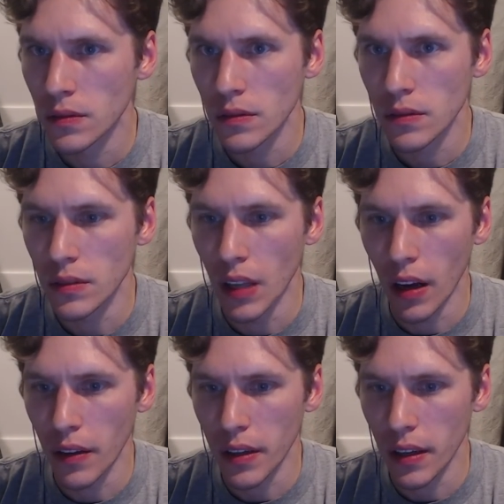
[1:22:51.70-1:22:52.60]
No, I
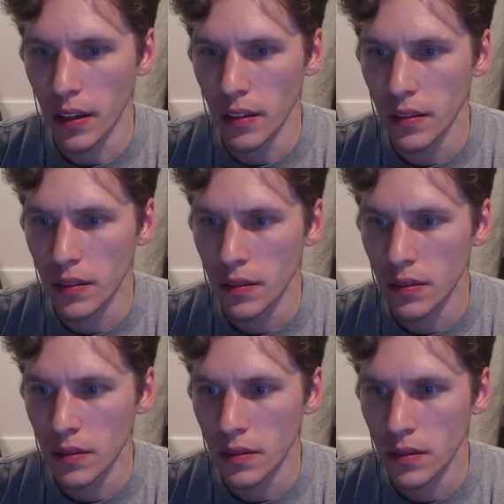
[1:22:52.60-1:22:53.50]
don't think I can.
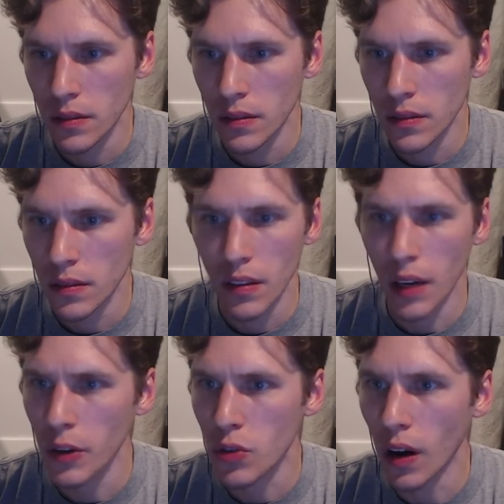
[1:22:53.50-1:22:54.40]
How do
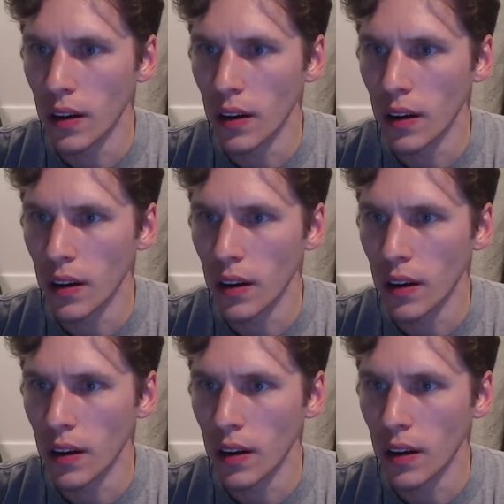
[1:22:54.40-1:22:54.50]
I draw?